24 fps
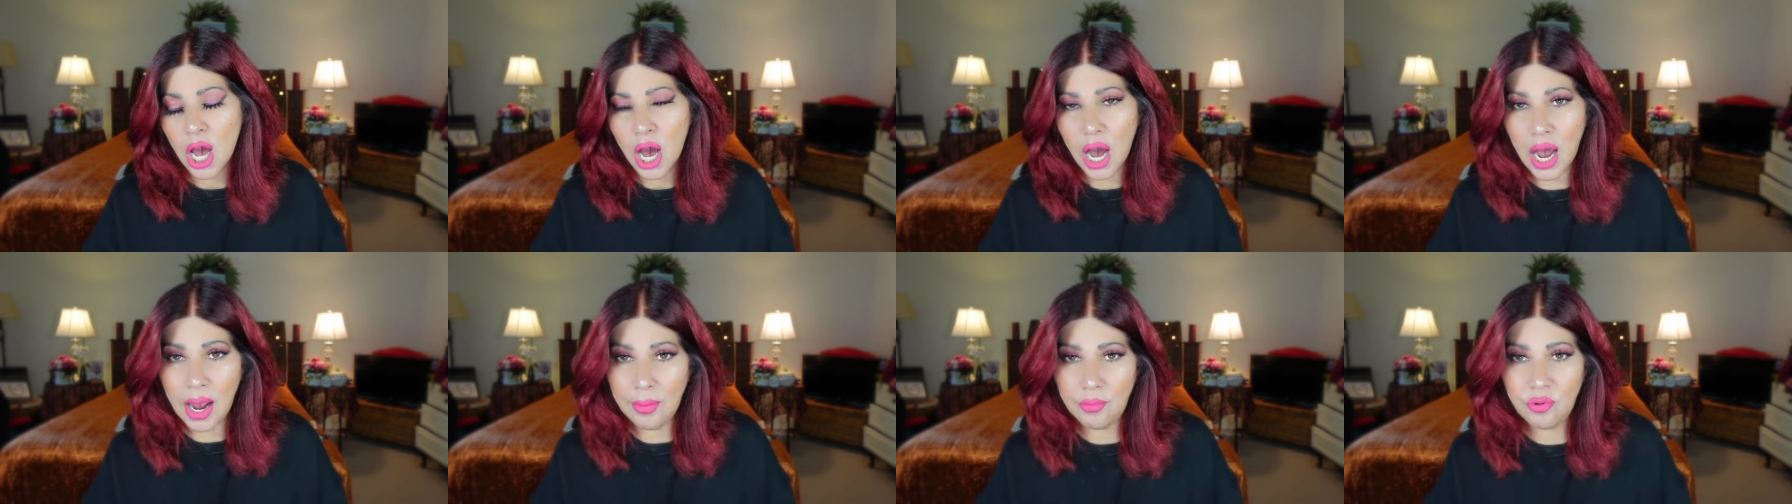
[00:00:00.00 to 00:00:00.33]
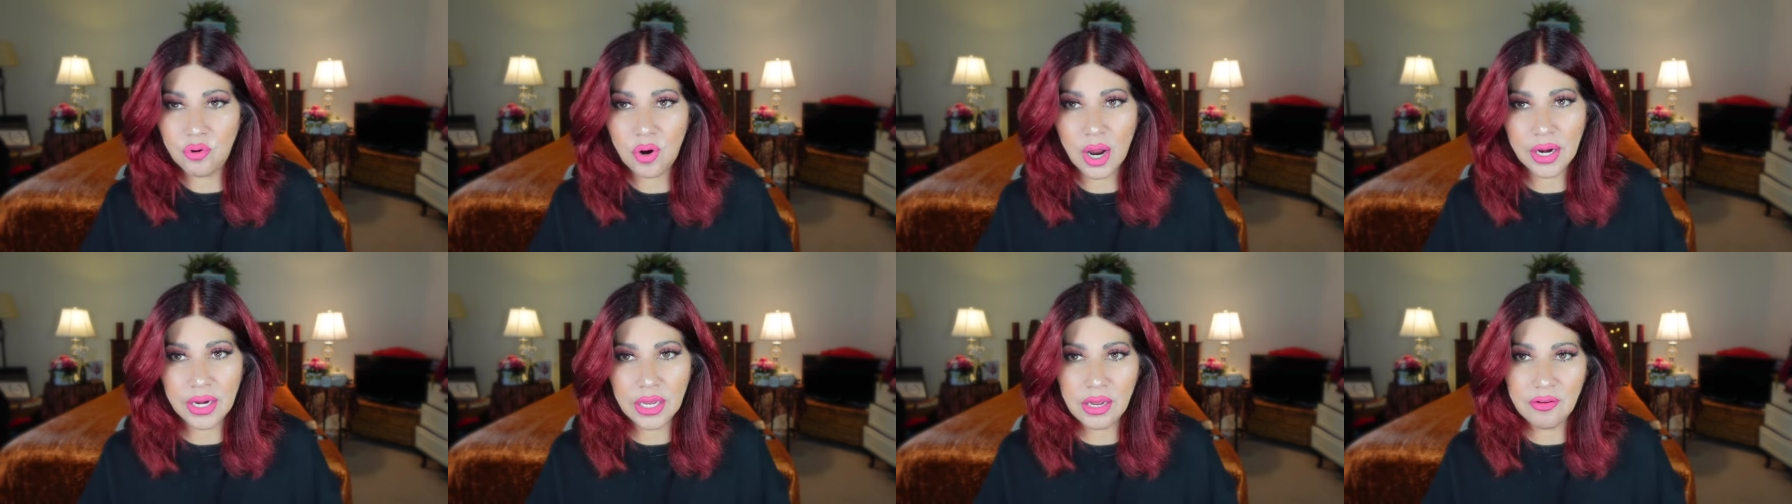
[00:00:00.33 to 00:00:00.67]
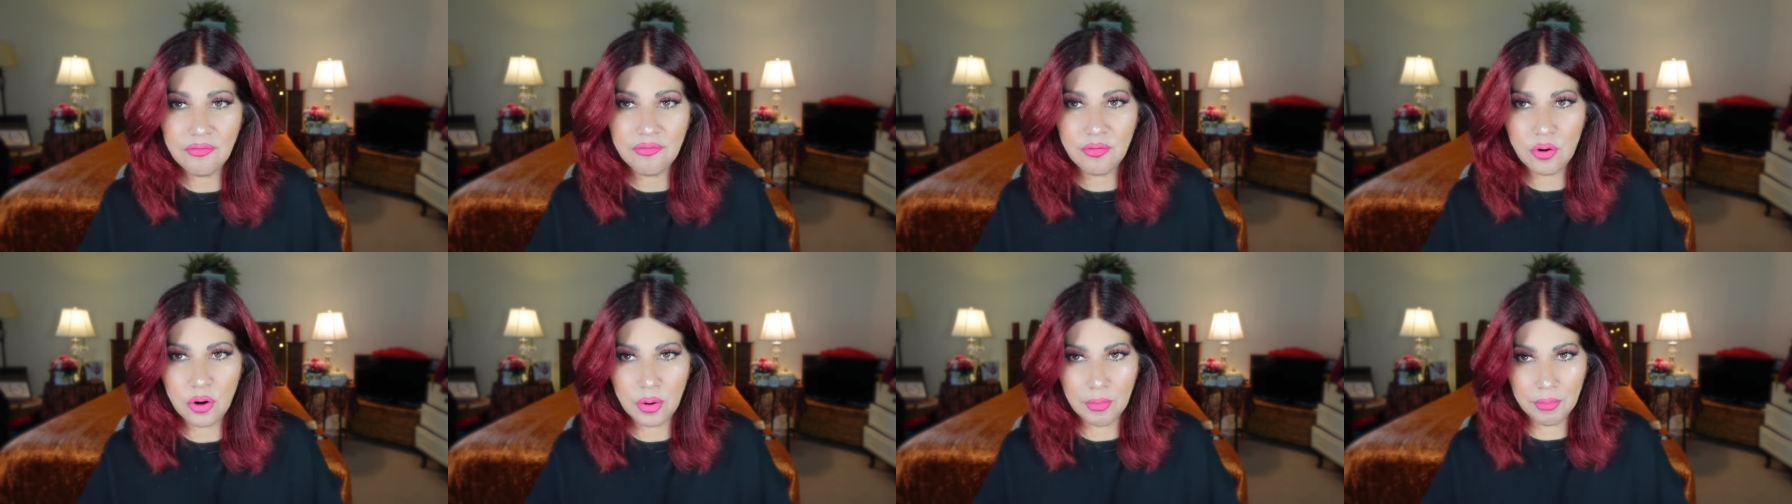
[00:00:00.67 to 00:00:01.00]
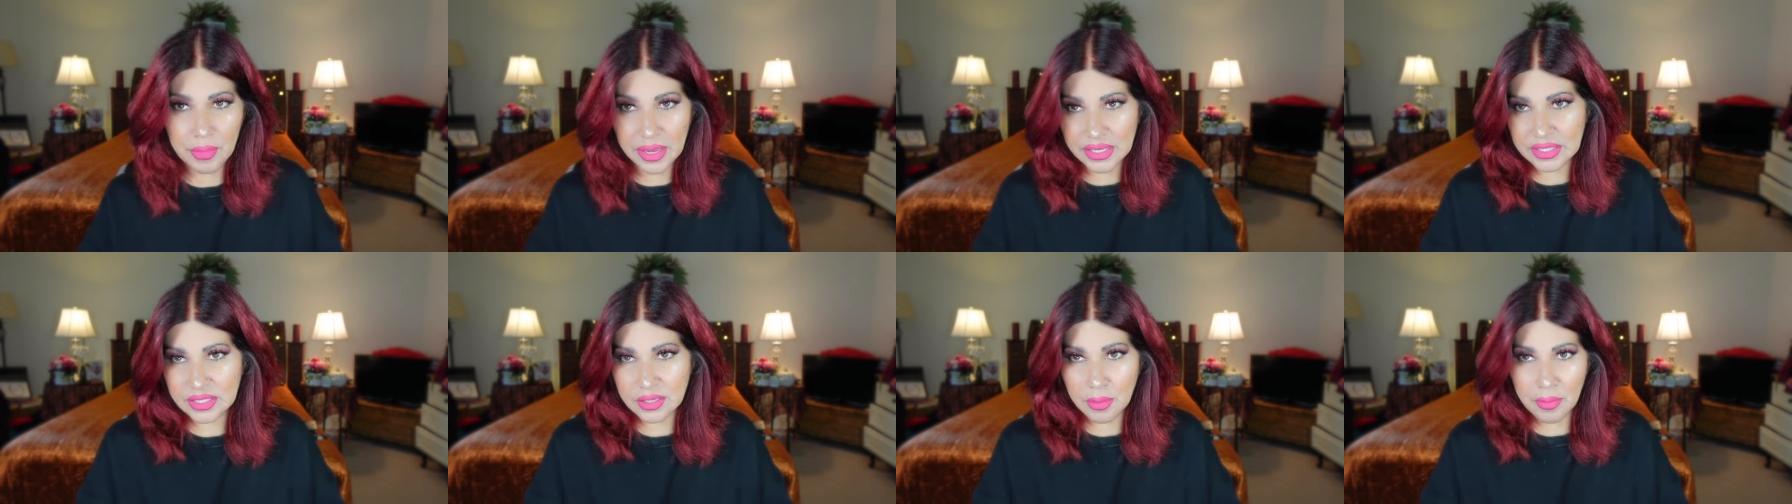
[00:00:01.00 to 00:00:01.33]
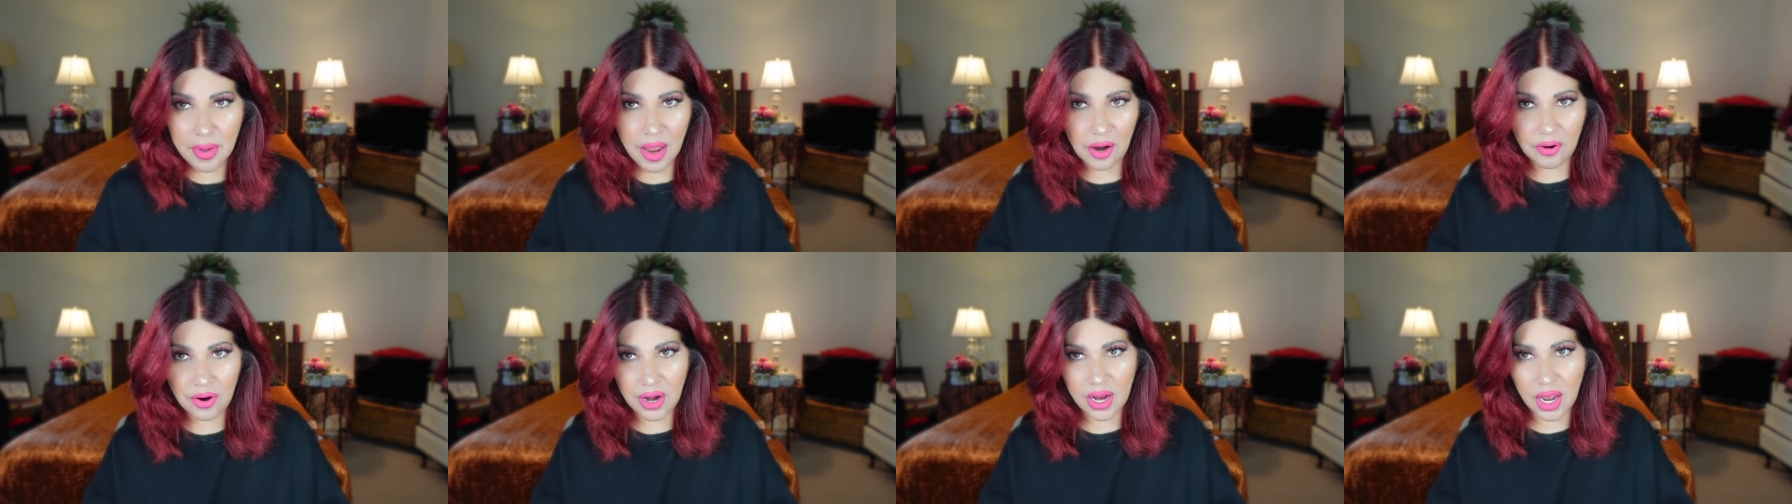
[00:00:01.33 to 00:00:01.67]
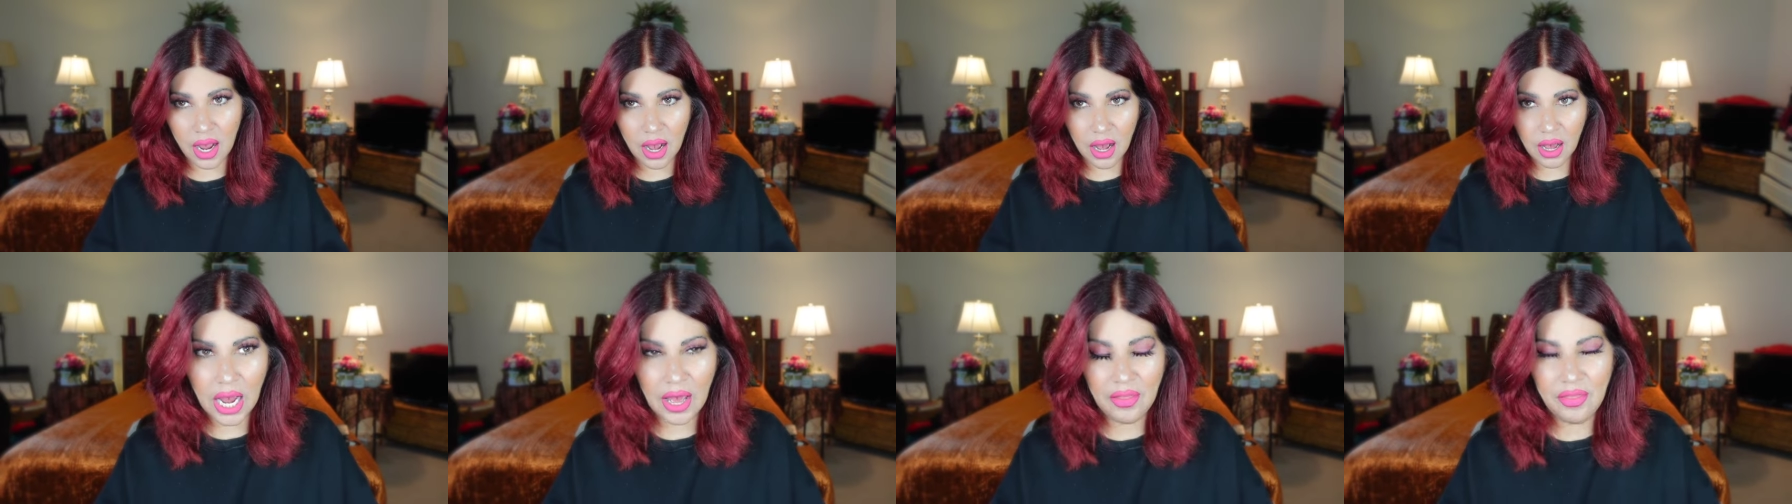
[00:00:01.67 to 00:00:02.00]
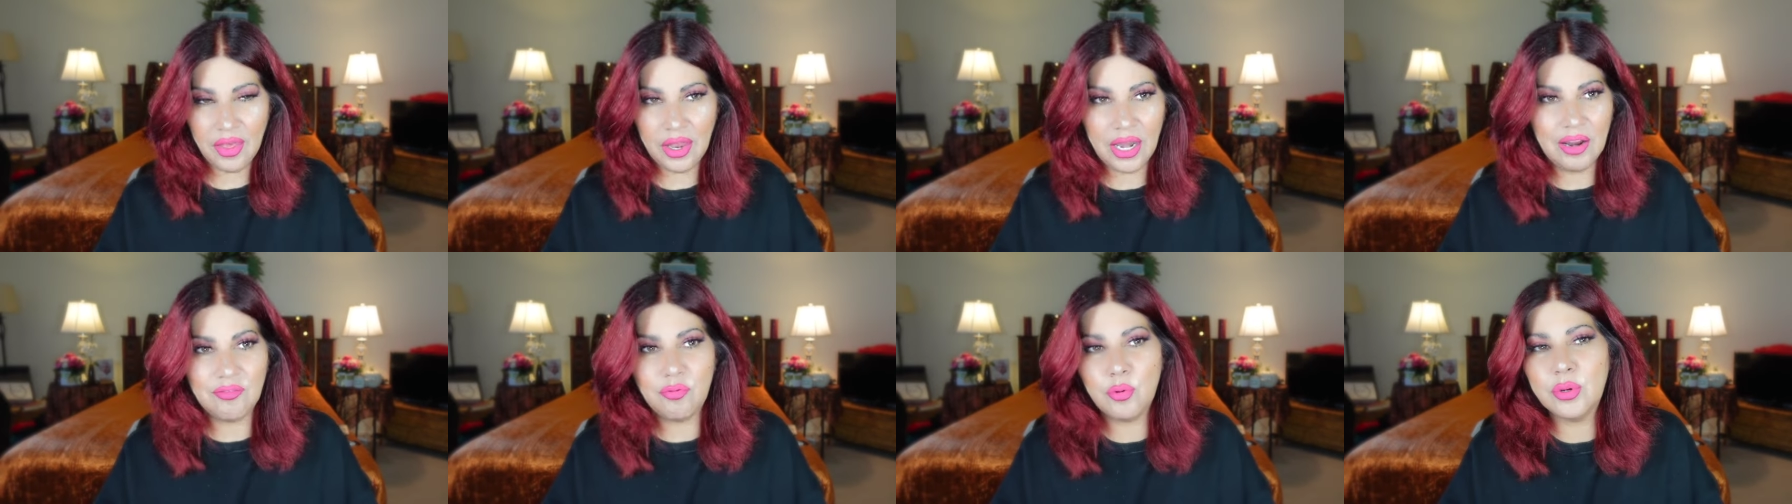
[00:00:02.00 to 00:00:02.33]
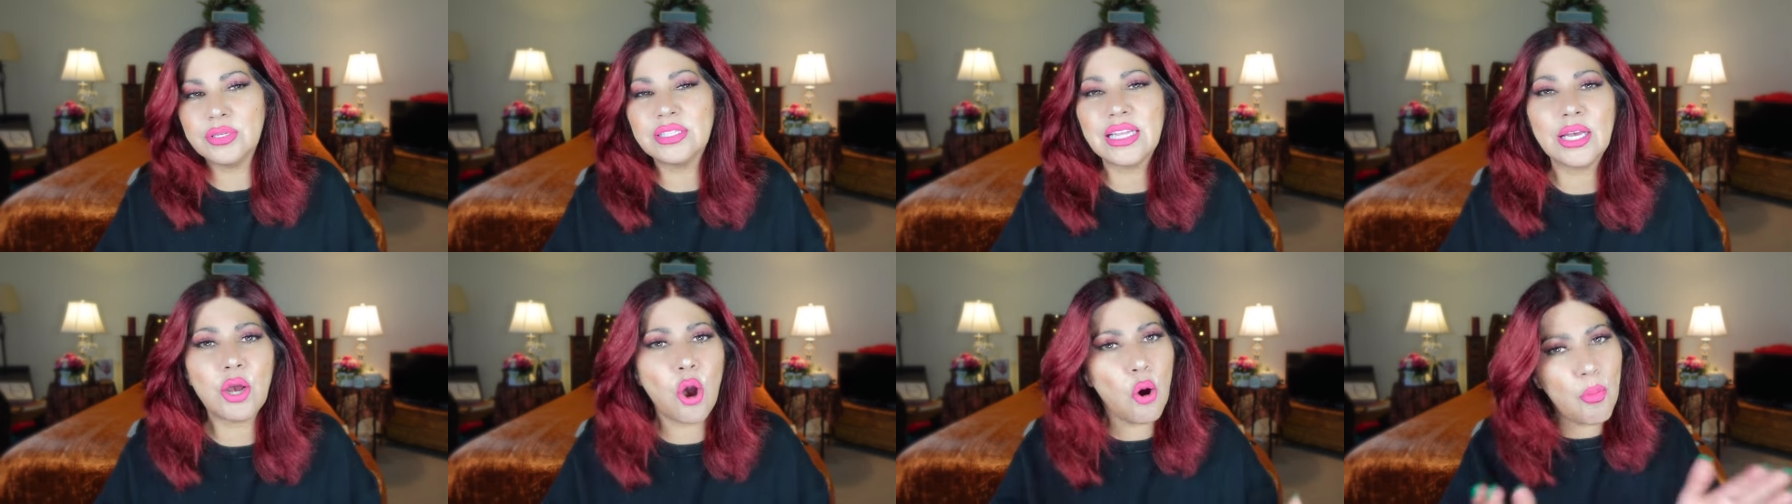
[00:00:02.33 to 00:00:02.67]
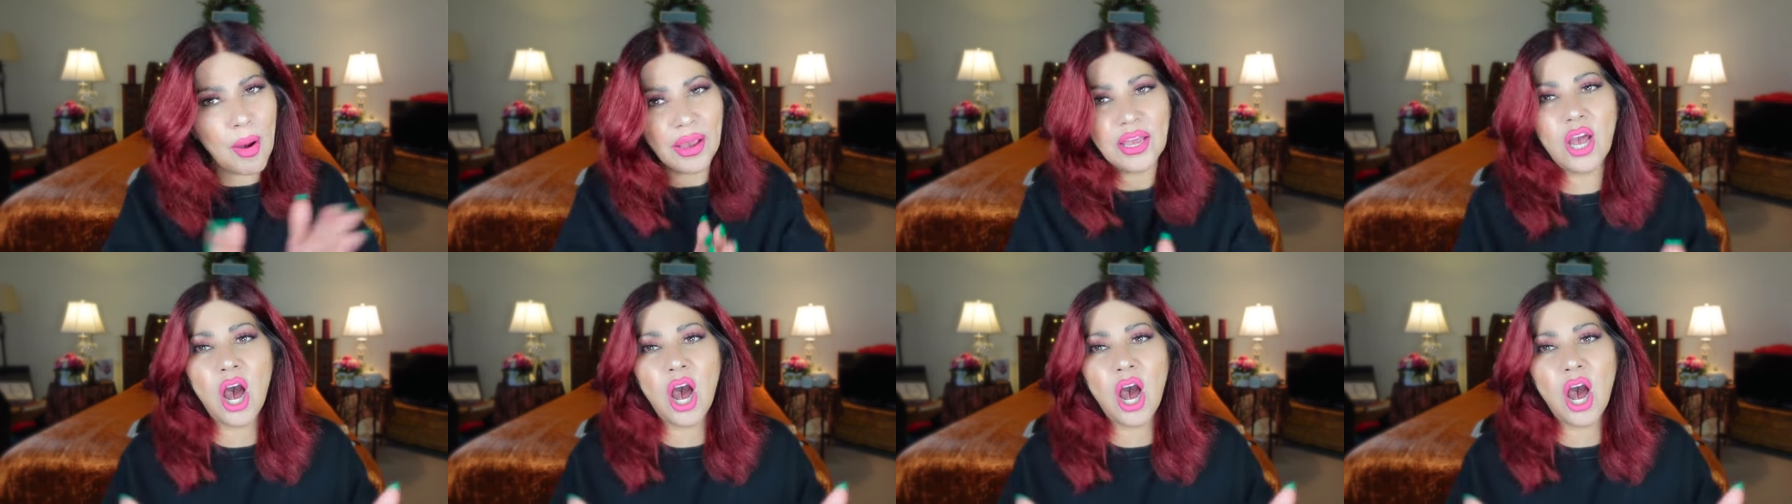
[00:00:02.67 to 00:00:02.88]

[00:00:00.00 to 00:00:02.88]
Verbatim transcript: i'm running for miss america and then everyone's like oh my